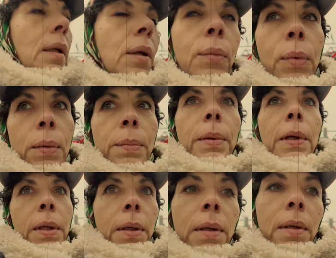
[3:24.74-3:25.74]
It would
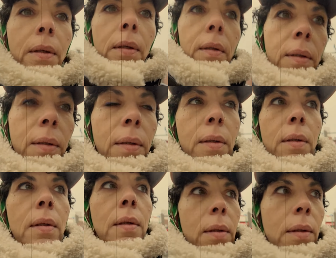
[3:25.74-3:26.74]
be
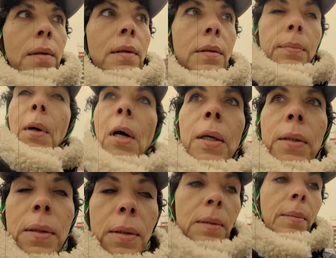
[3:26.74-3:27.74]
smart
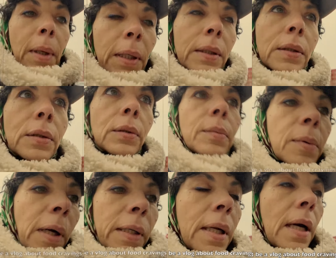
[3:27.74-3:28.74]
to make a soup
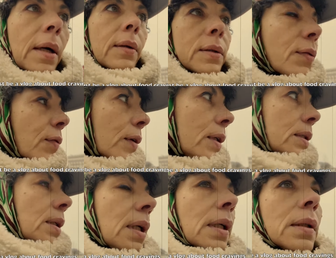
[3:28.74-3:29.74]
right now. It's
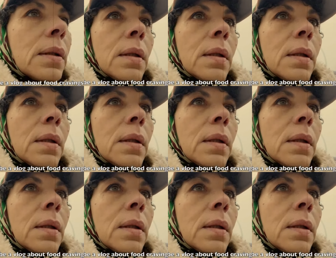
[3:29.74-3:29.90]
freezing.